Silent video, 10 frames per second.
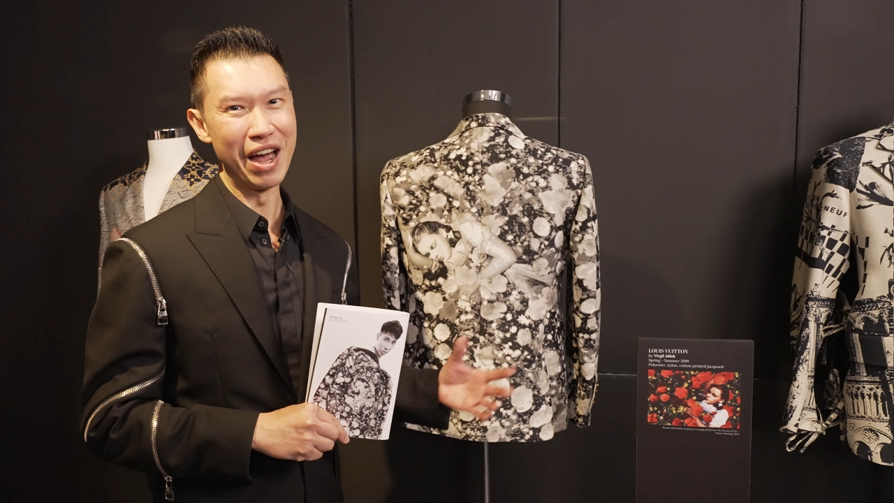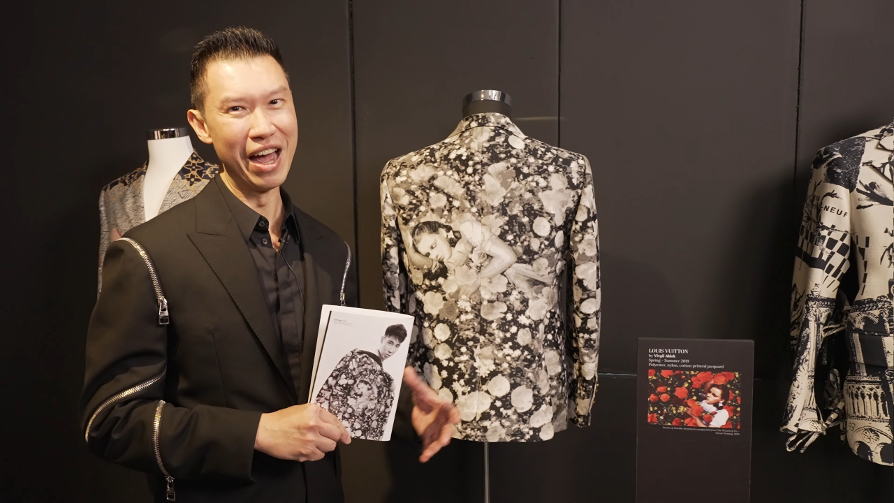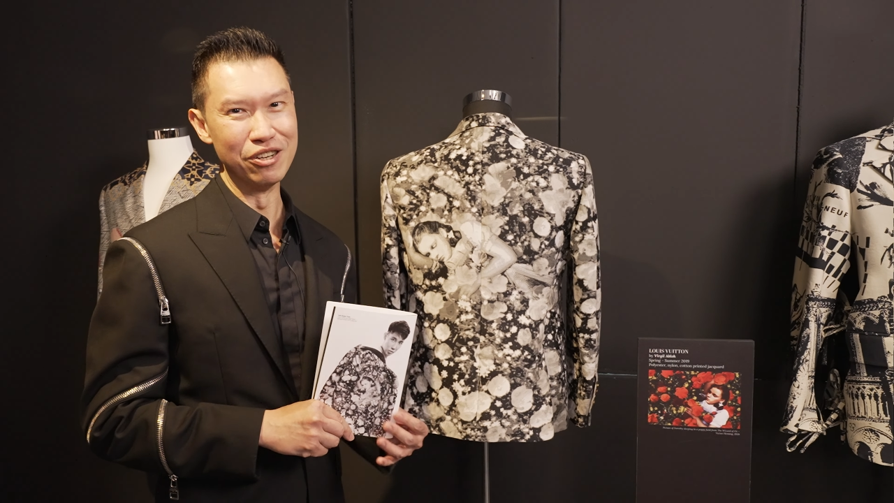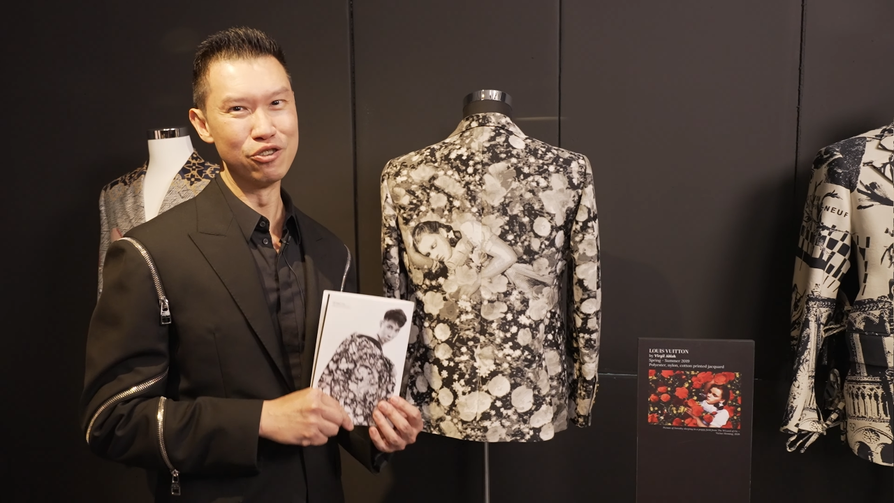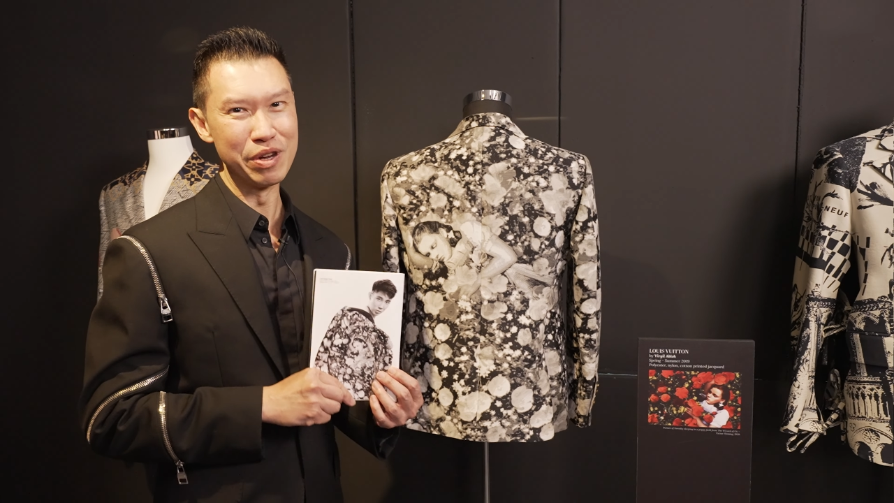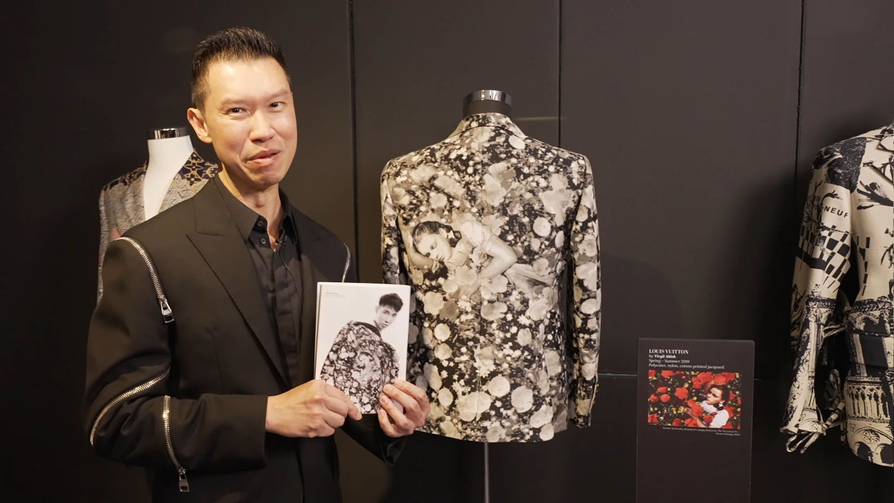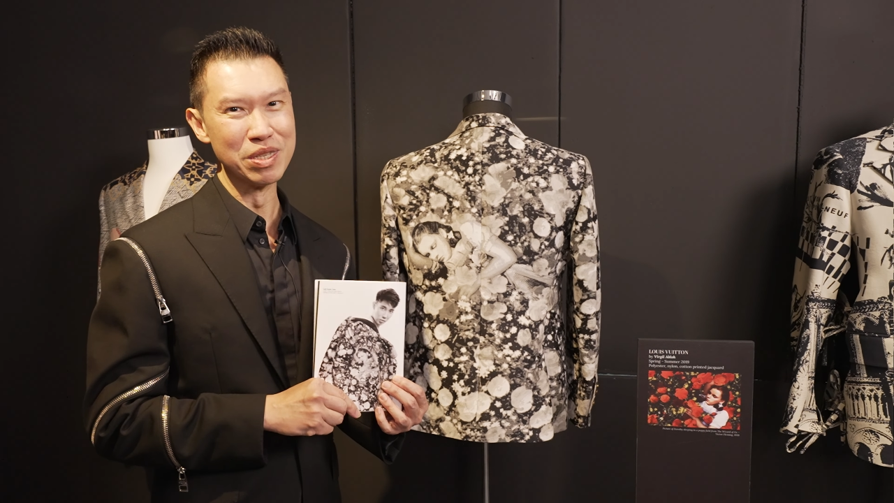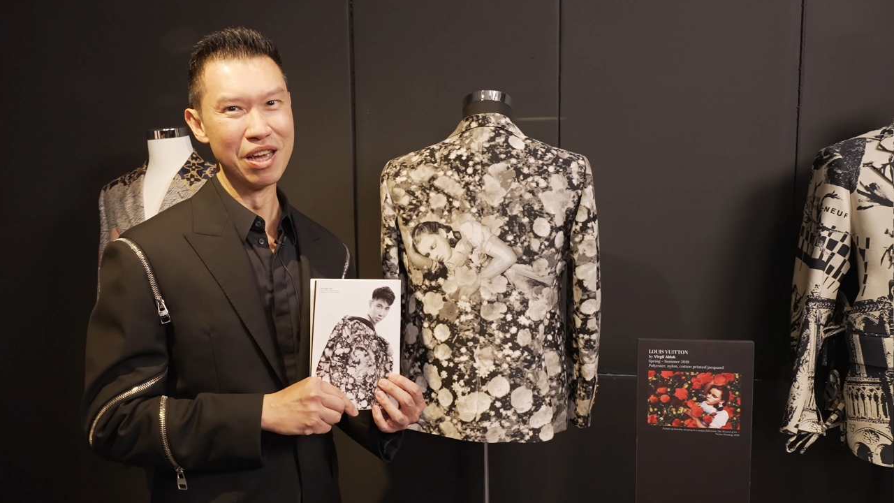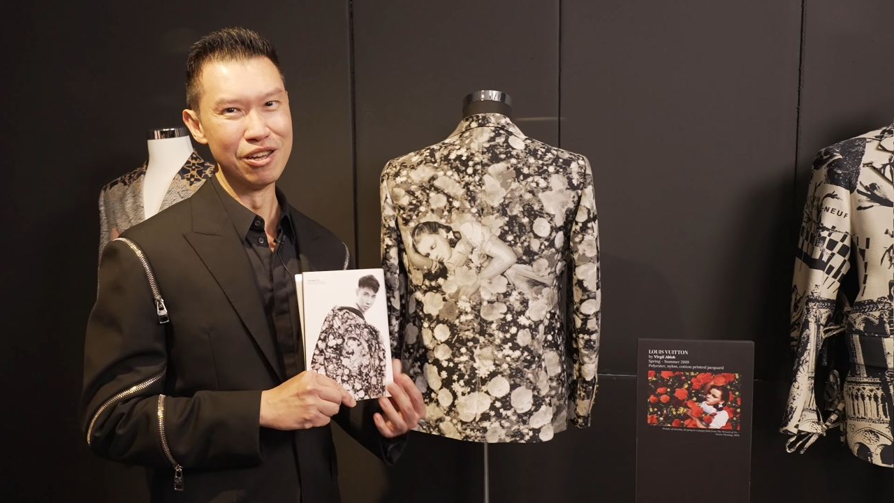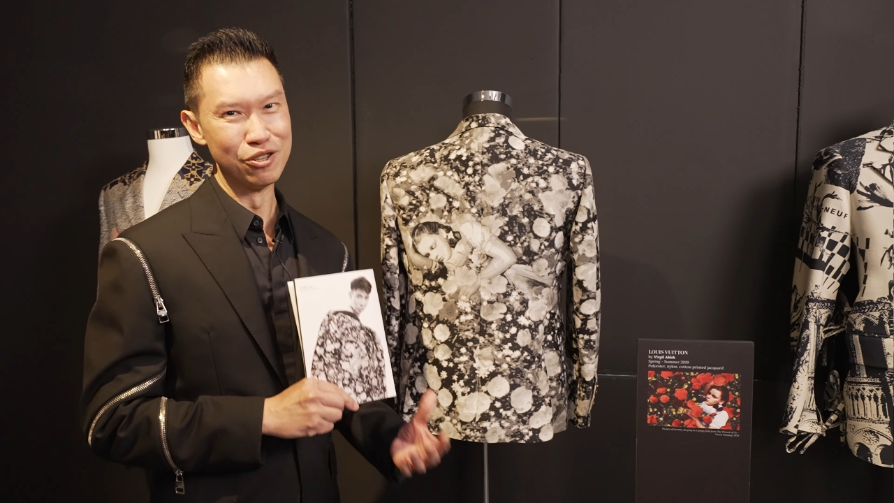And dreams
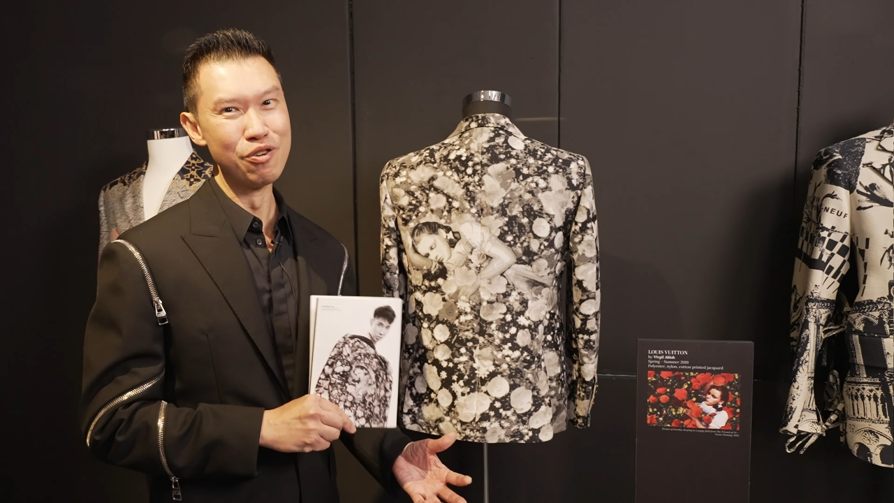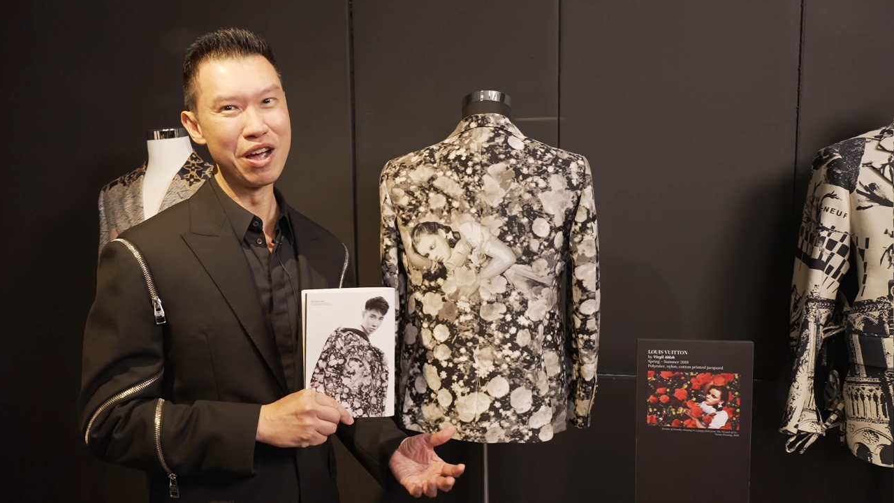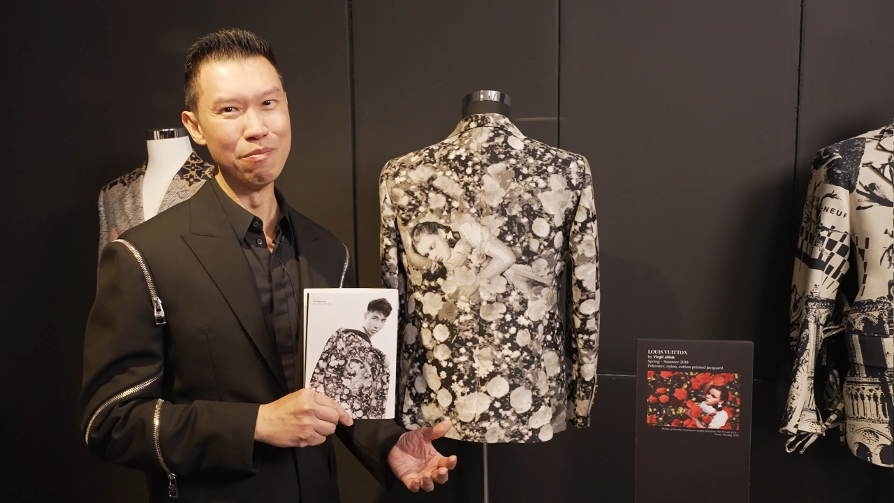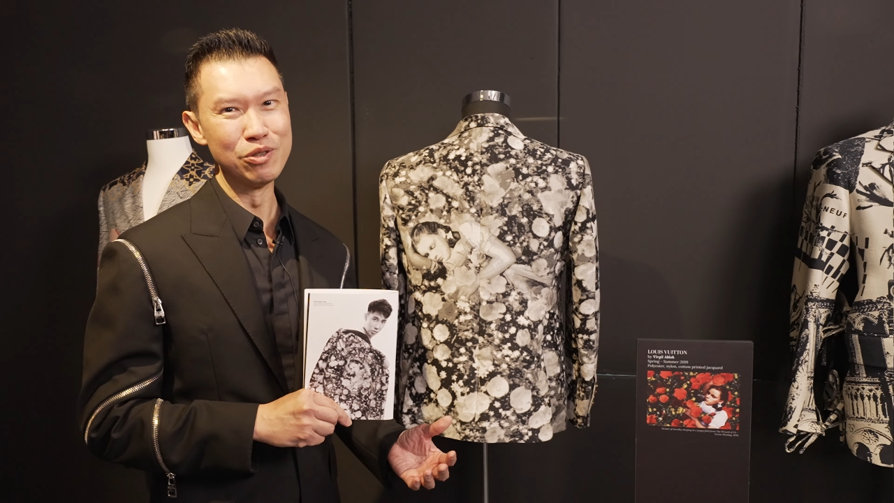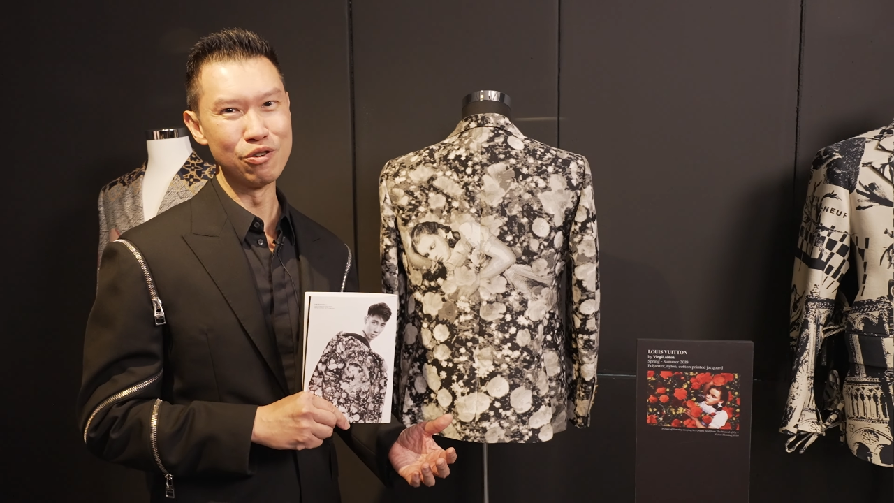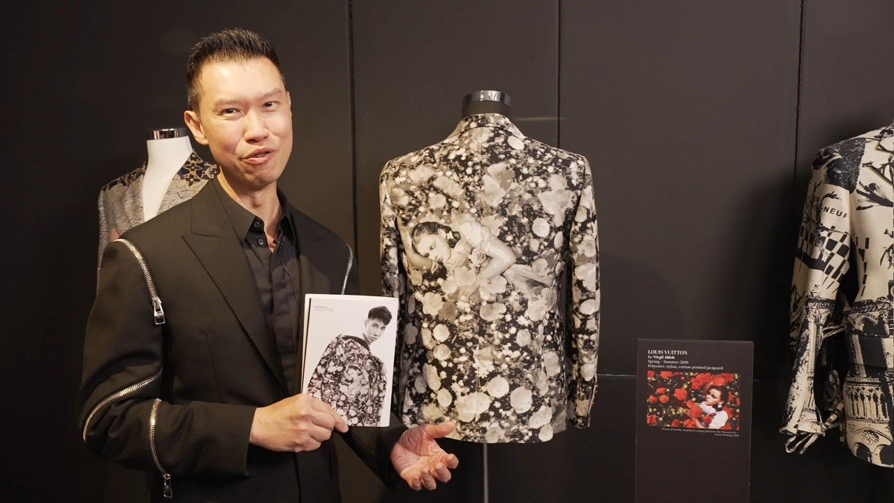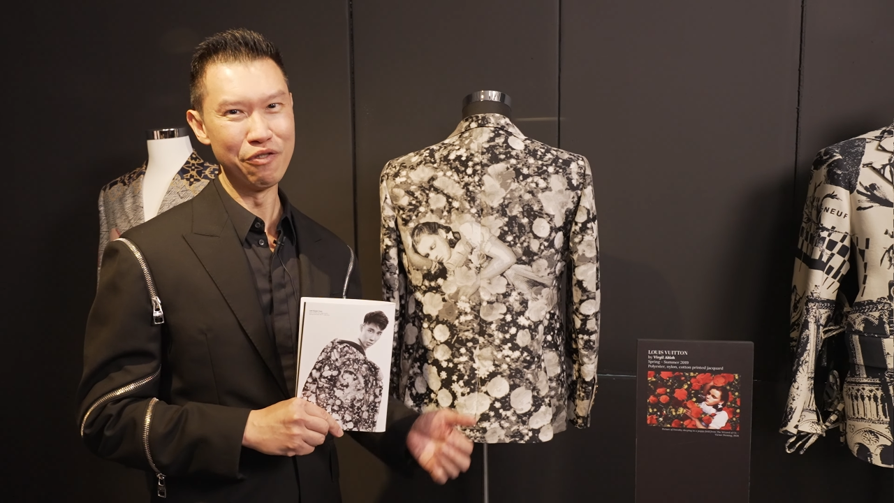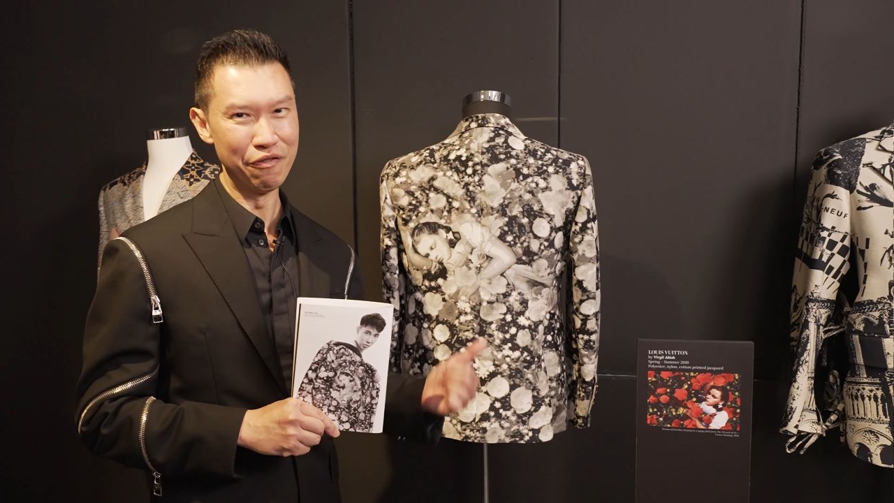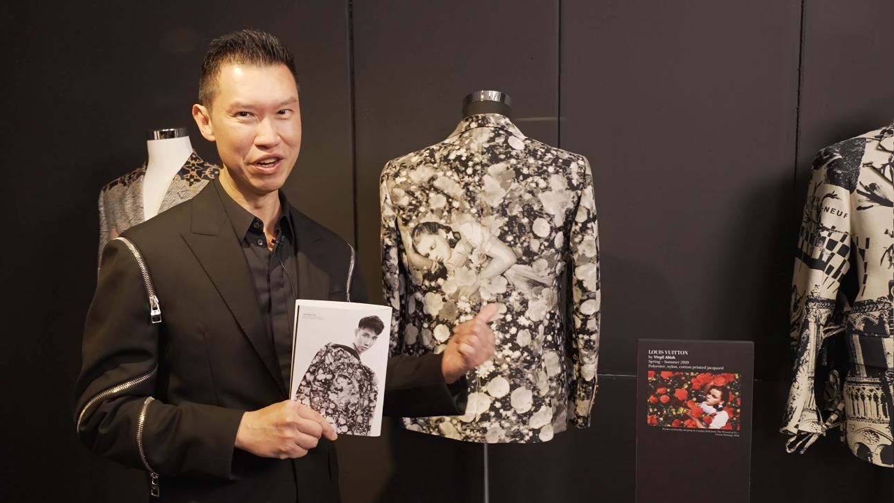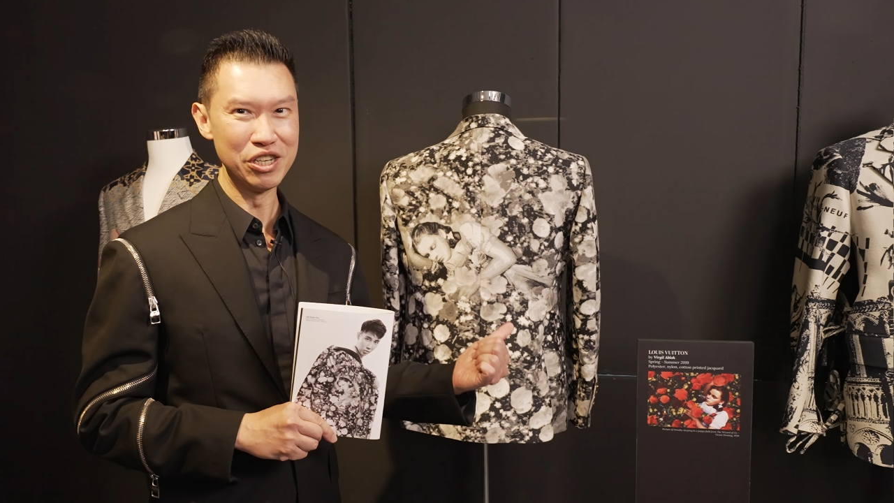do come true
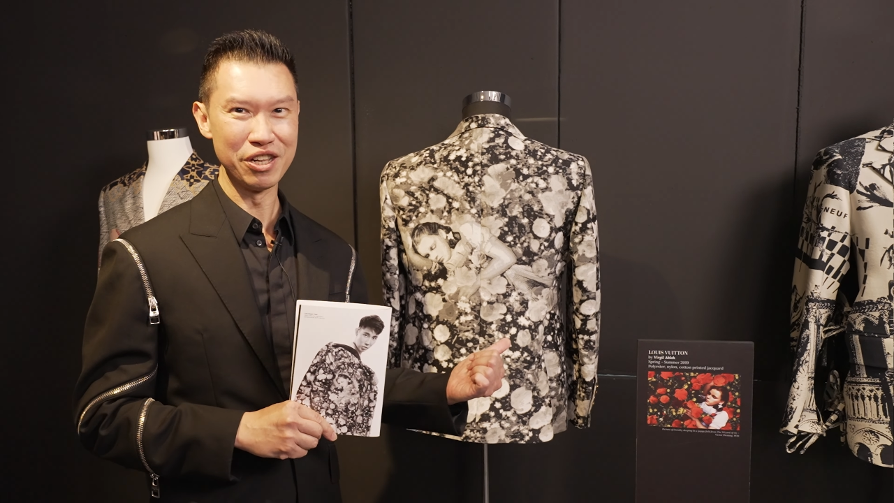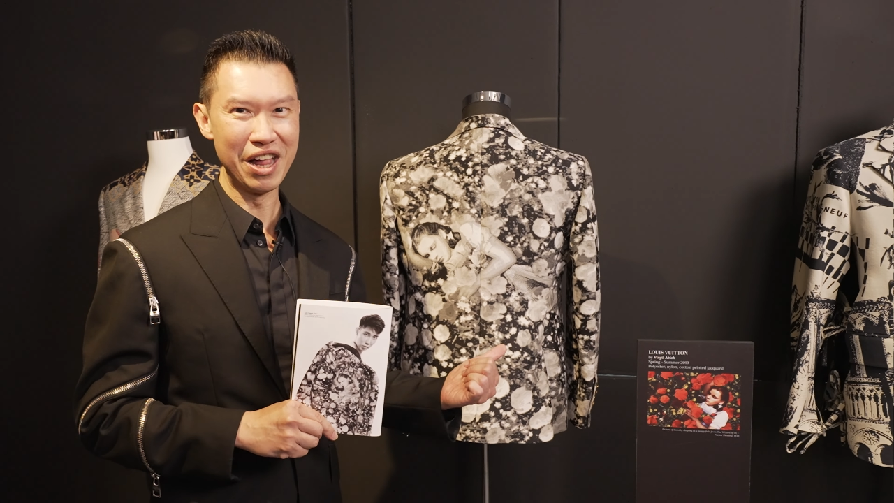for Virgil